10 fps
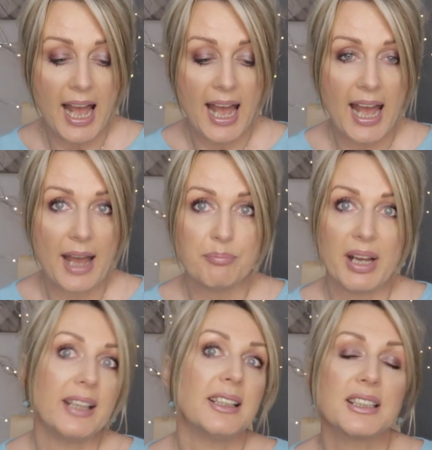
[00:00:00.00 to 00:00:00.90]

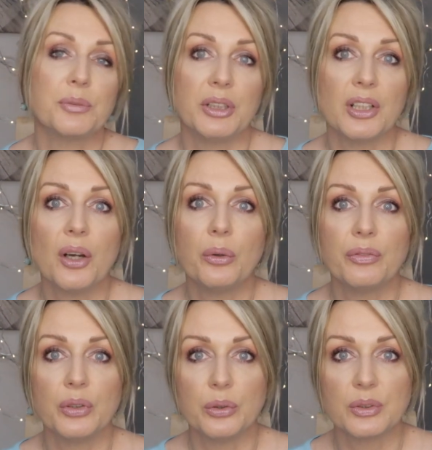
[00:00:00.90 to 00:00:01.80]
And as we know,
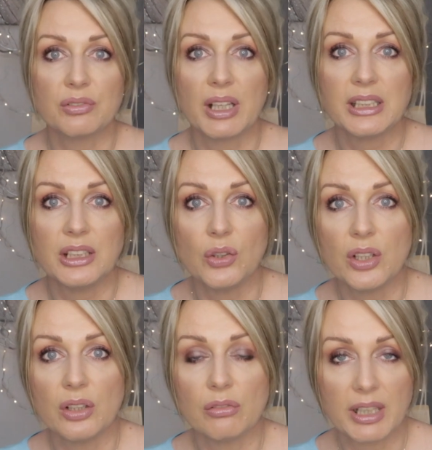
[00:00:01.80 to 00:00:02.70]
if you use
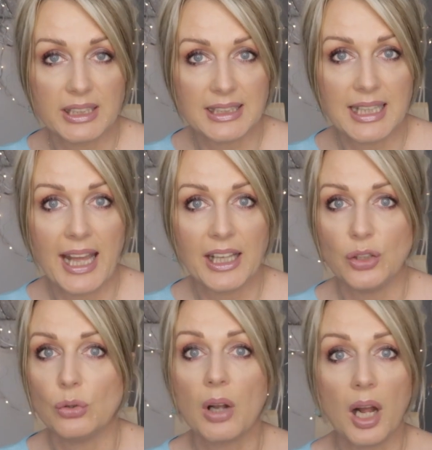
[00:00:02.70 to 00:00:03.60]
Retin-A,
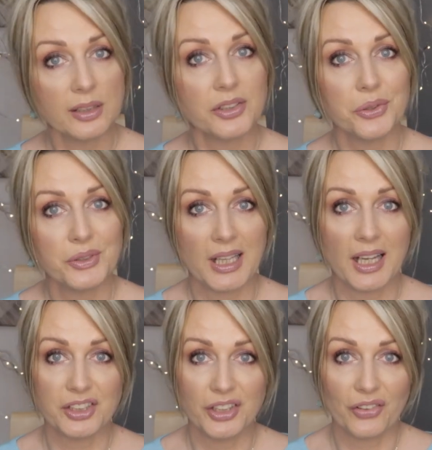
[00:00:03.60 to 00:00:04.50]
you can't use it
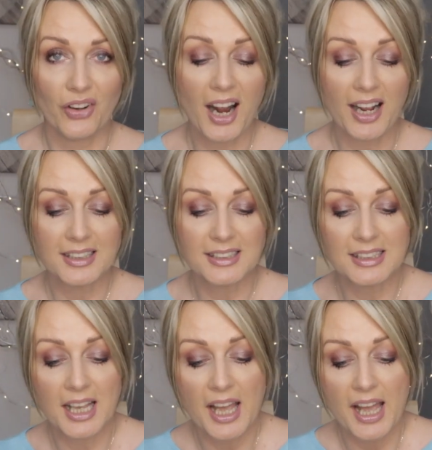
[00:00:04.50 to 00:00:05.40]
under your eyes.